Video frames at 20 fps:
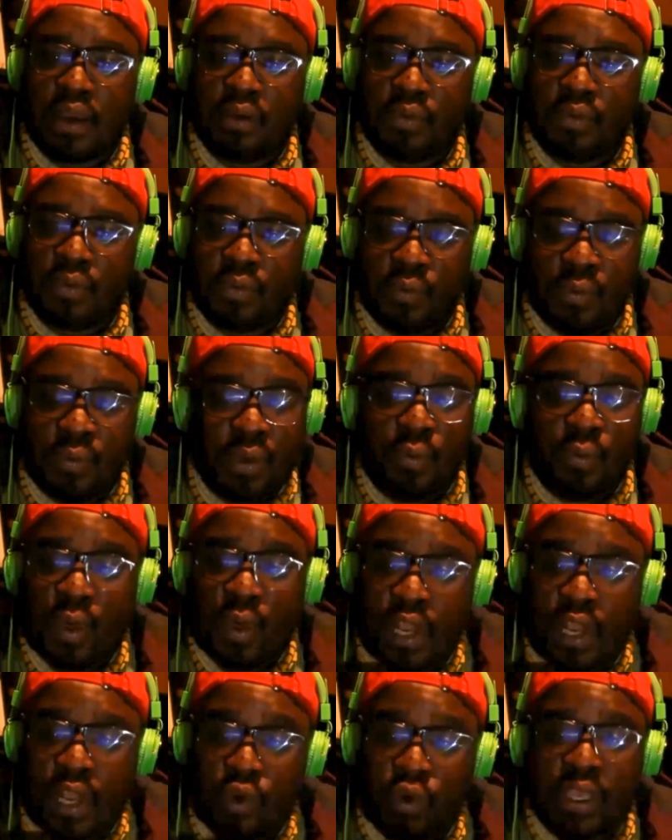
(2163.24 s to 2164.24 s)
We're
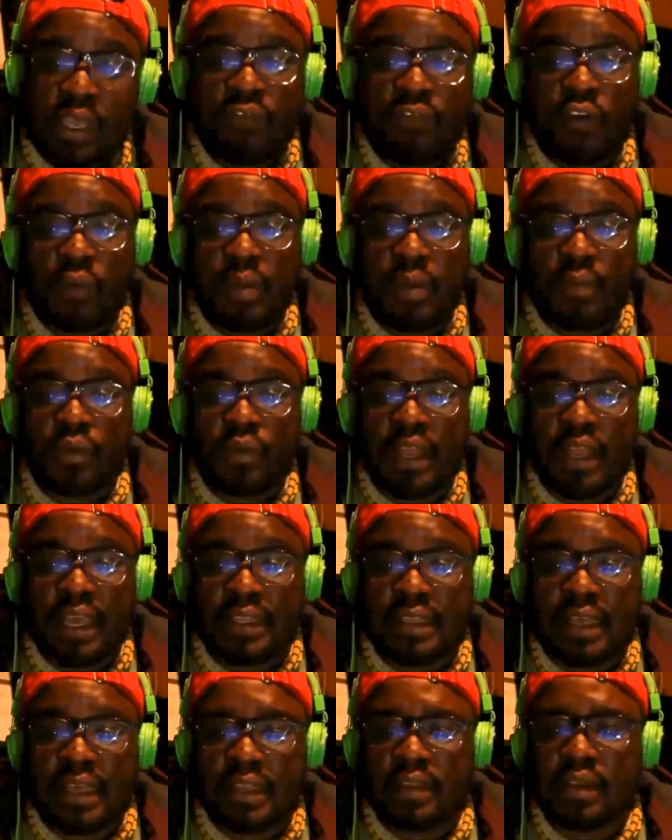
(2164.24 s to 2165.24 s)
looking for people like
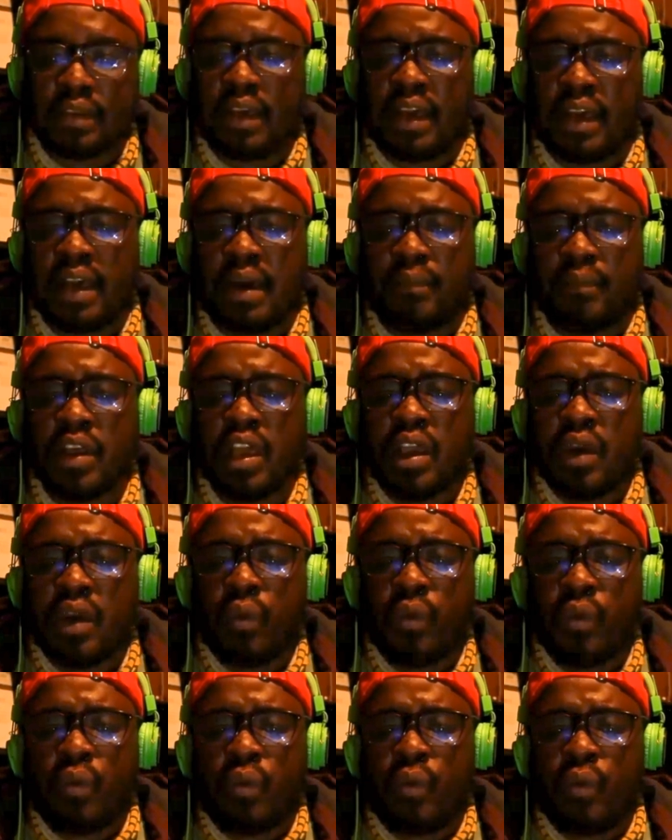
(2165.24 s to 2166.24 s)
that.
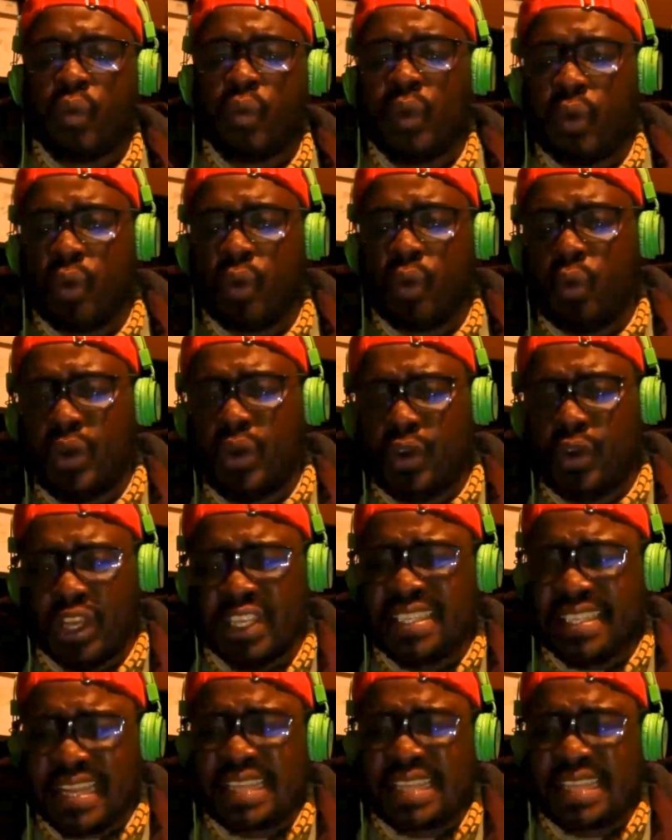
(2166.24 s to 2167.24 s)
We don't
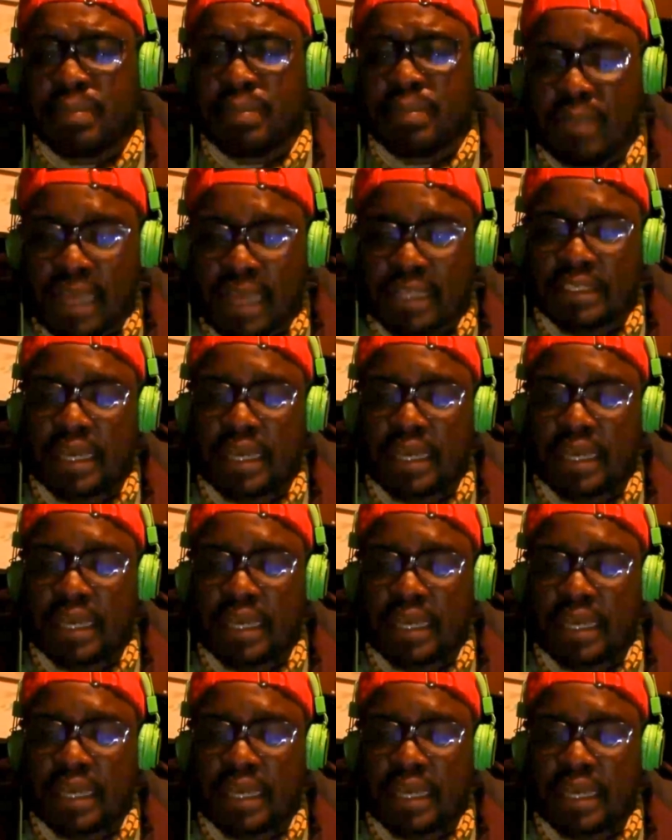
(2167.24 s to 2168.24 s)
stress much about the
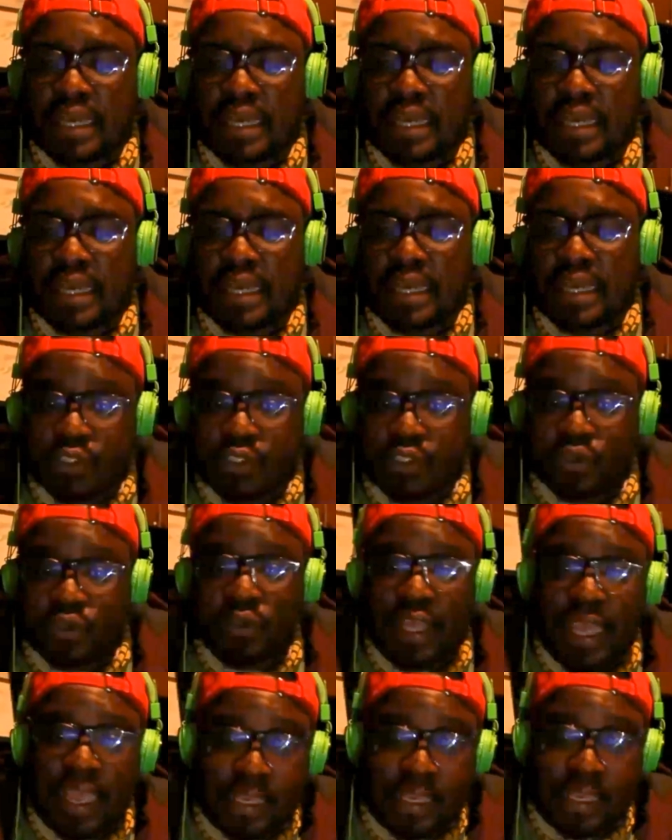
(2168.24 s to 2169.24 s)
experience of the
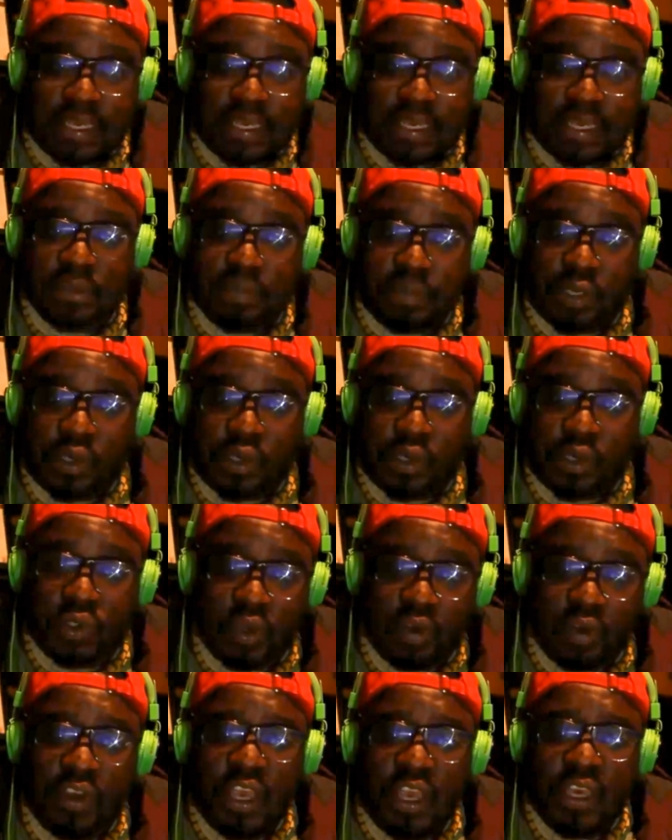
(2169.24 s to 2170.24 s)
actors, because of
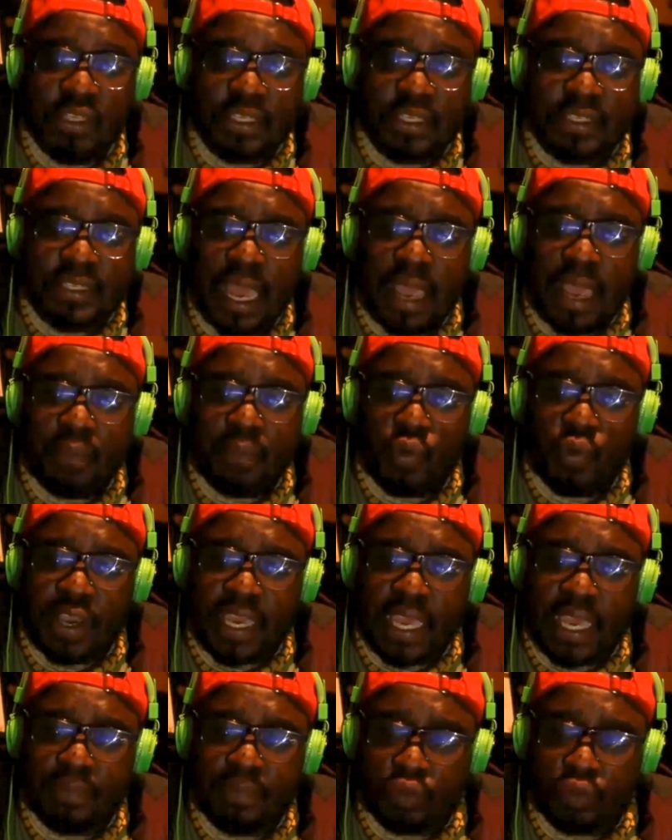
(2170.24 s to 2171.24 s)
the time we came
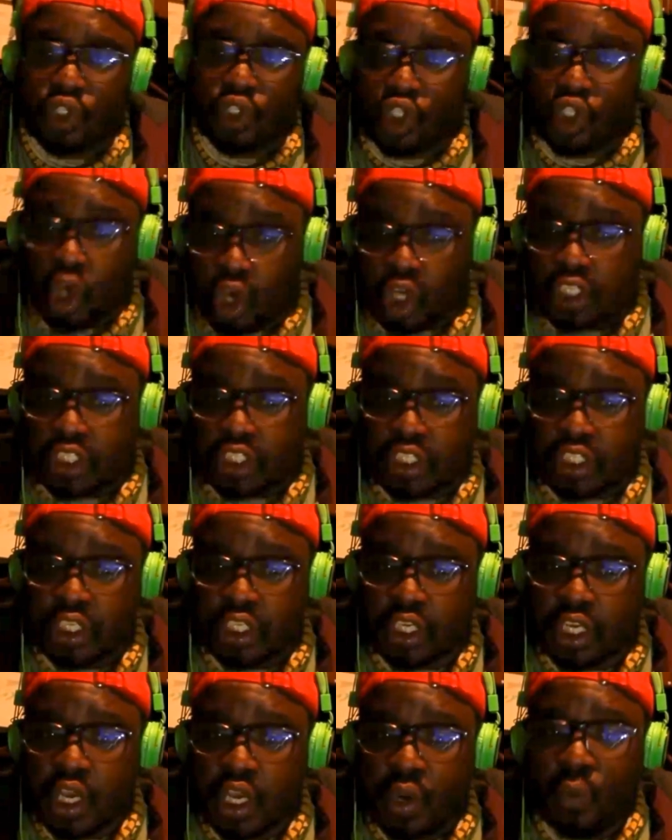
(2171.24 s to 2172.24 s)
to George.
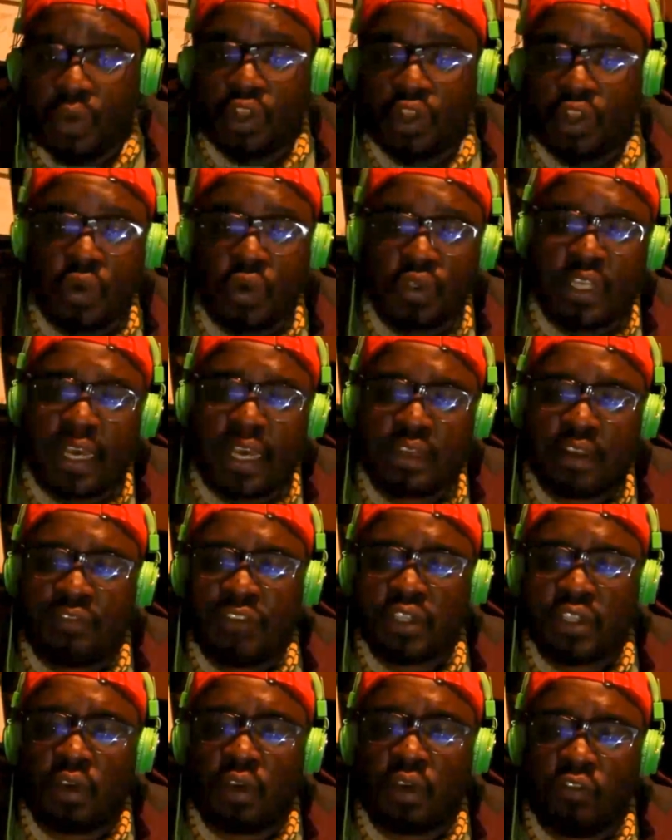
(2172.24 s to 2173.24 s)
We know that, first
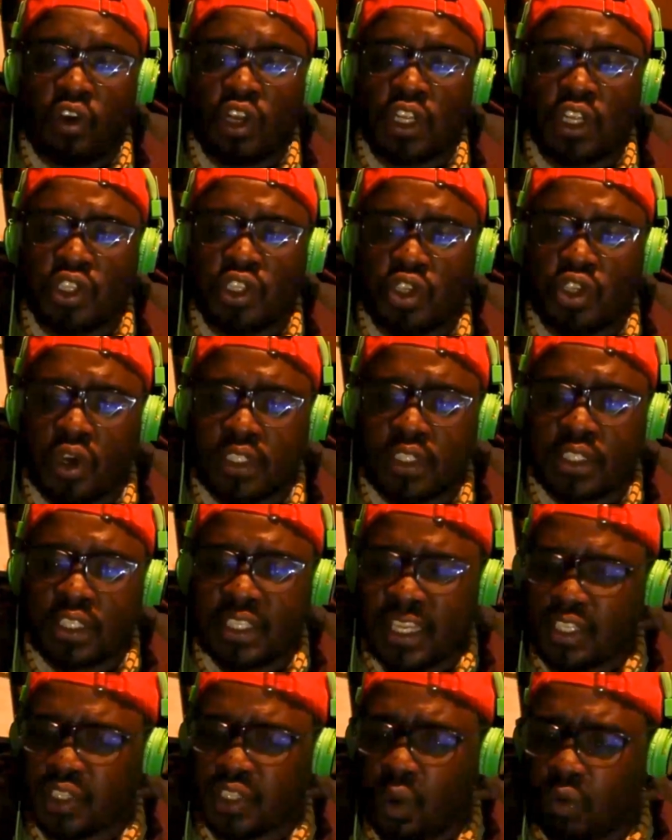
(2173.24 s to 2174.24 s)
of all, in George, there's
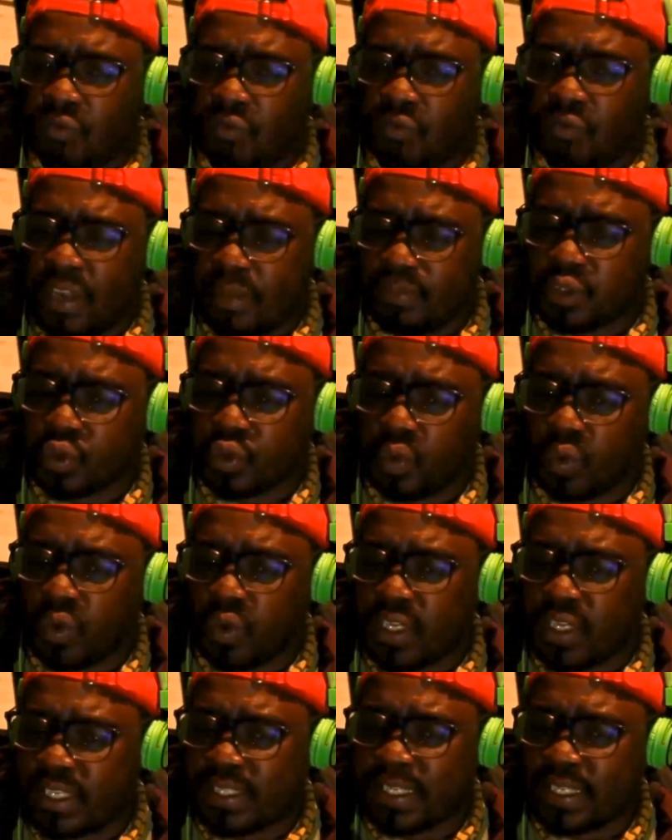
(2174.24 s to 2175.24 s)
no film school,
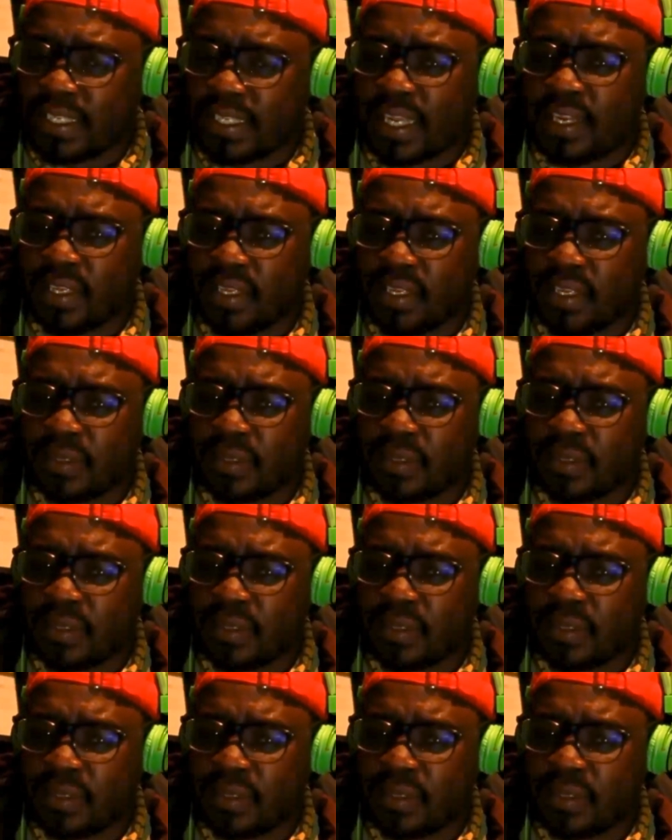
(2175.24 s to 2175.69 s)
is it, Anne?